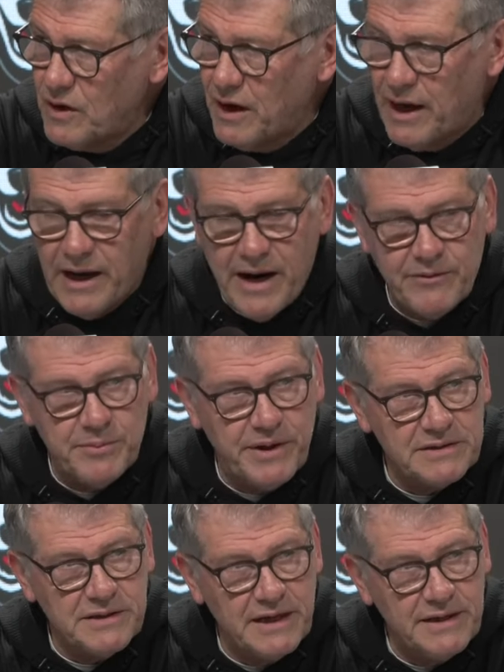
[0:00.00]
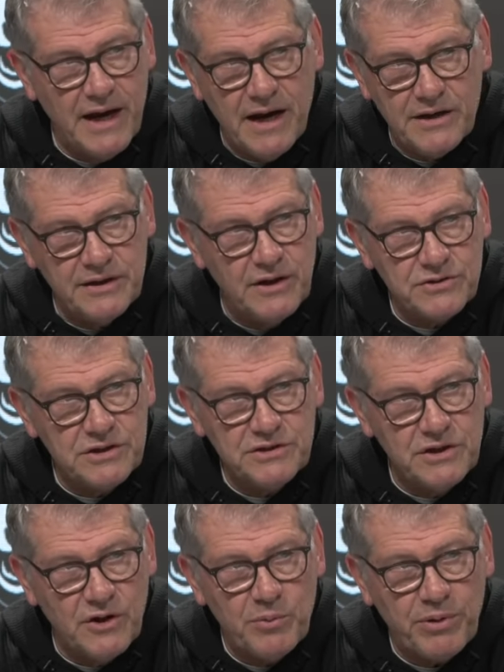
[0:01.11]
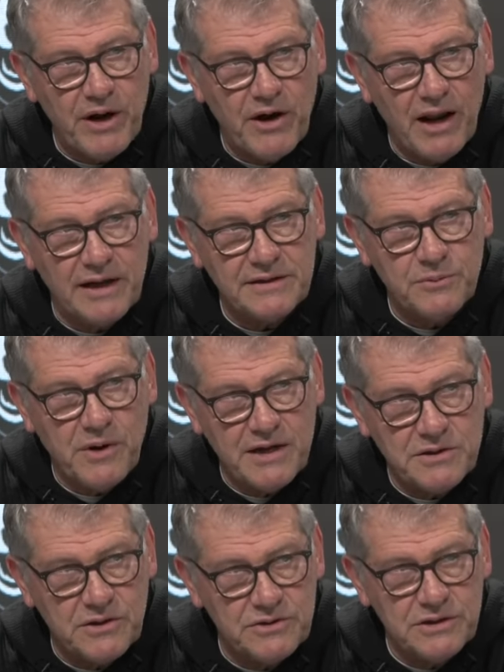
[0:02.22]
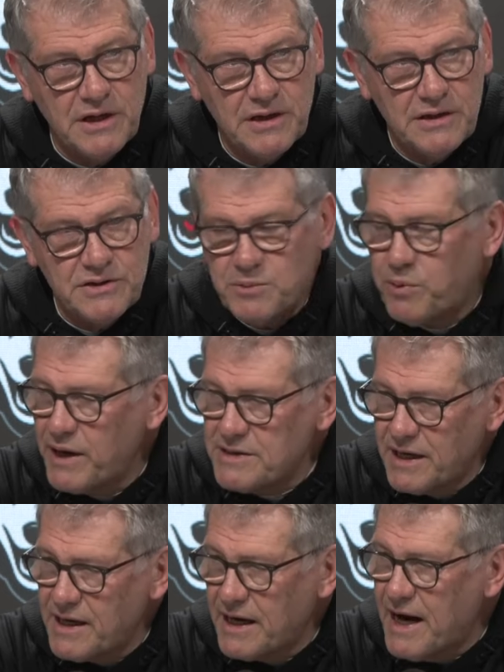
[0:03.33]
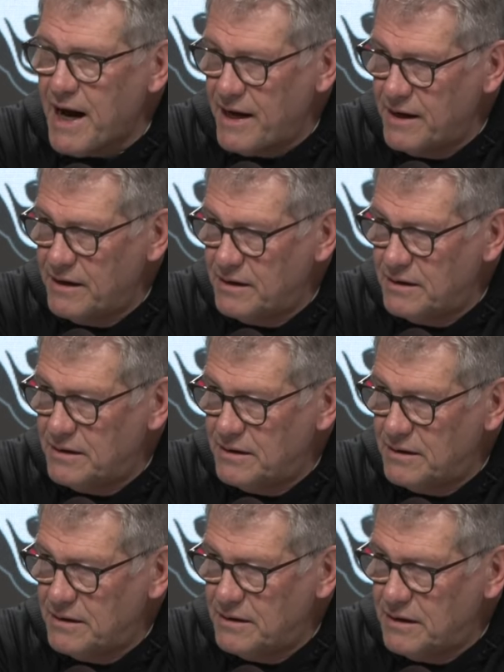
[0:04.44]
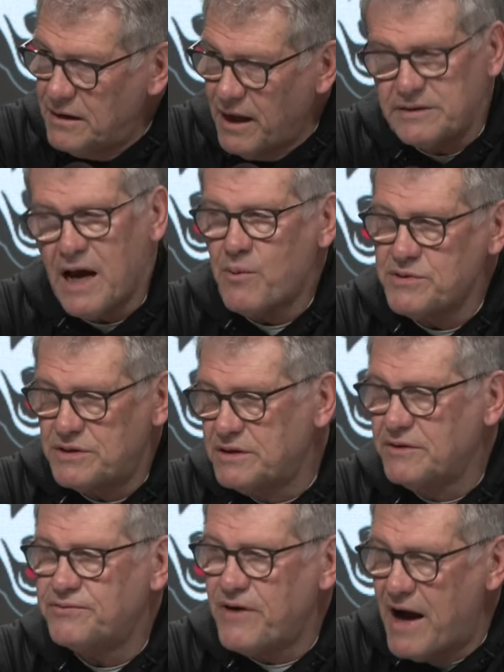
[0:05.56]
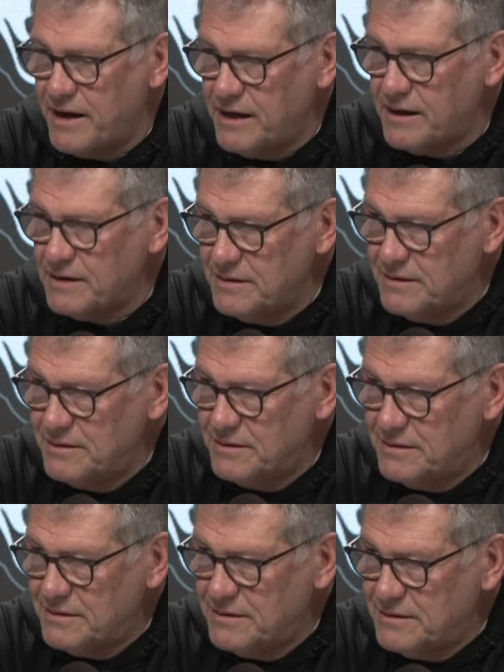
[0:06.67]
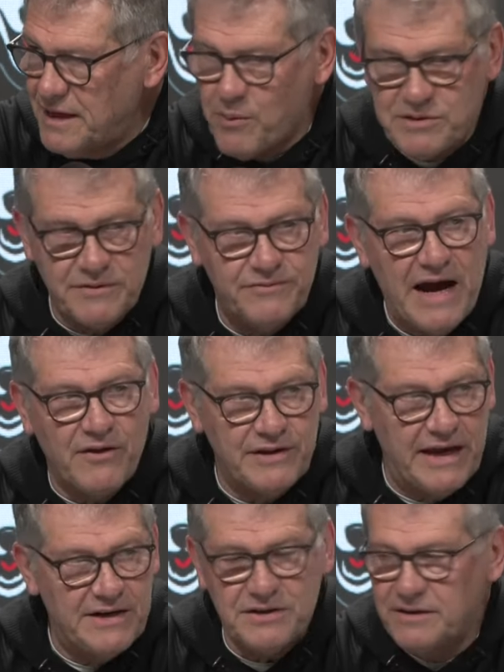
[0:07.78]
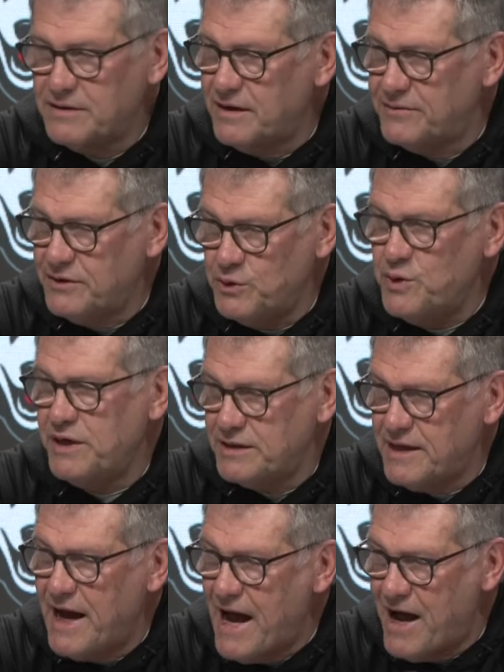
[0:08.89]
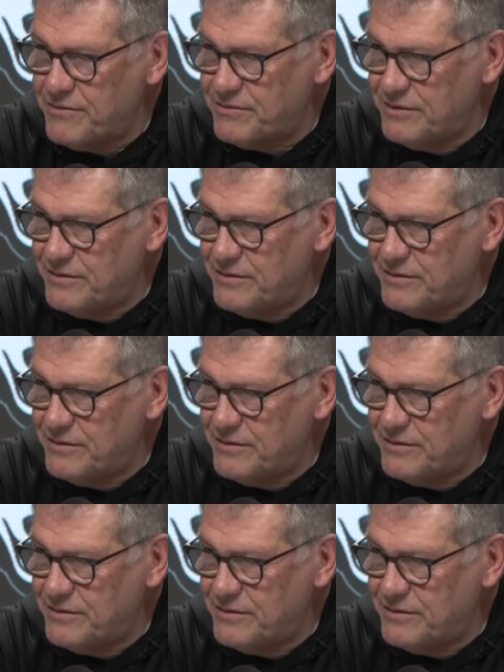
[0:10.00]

And everybody said, yeah, you know, she's the only player I like to watch because she plays like a guy. Like, that was the defining, that was the validation that you needed to have